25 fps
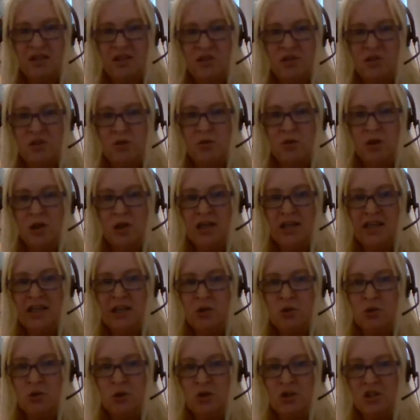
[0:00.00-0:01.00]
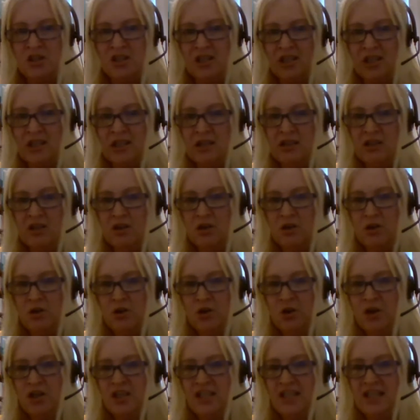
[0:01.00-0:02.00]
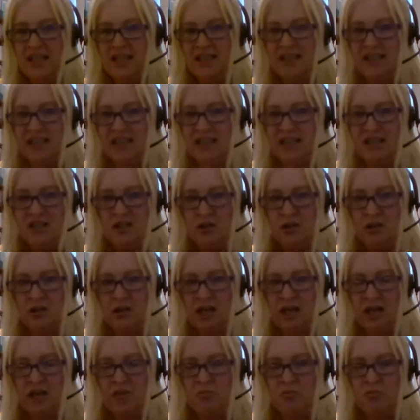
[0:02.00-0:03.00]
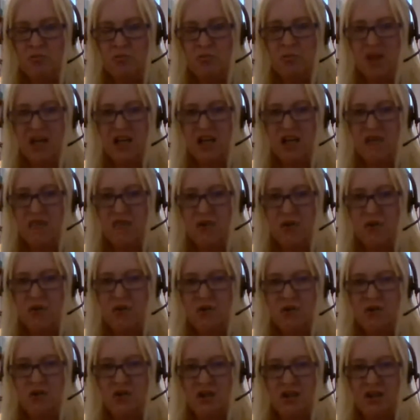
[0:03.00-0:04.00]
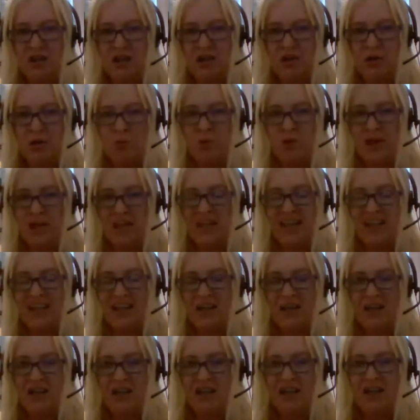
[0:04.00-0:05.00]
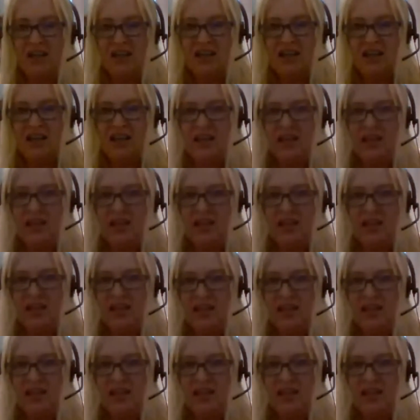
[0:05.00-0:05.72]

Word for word: July and August are holiday season and many of you are away, and